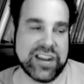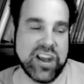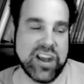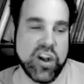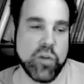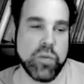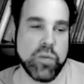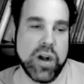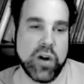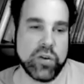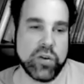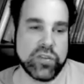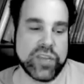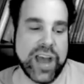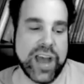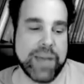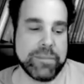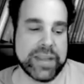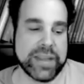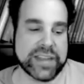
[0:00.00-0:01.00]
oh well
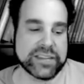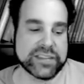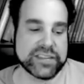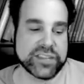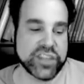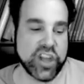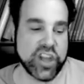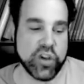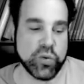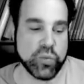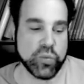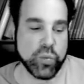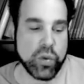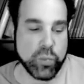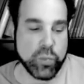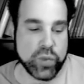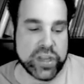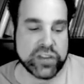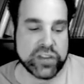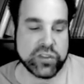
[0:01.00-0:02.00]
that means you know what
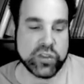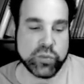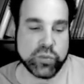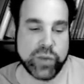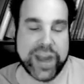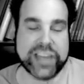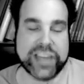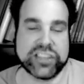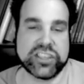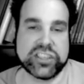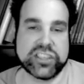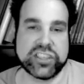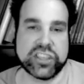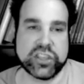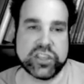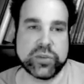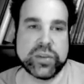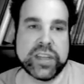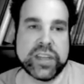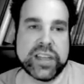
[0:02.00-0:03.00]
we the right should
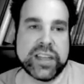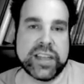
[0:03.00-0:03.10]
do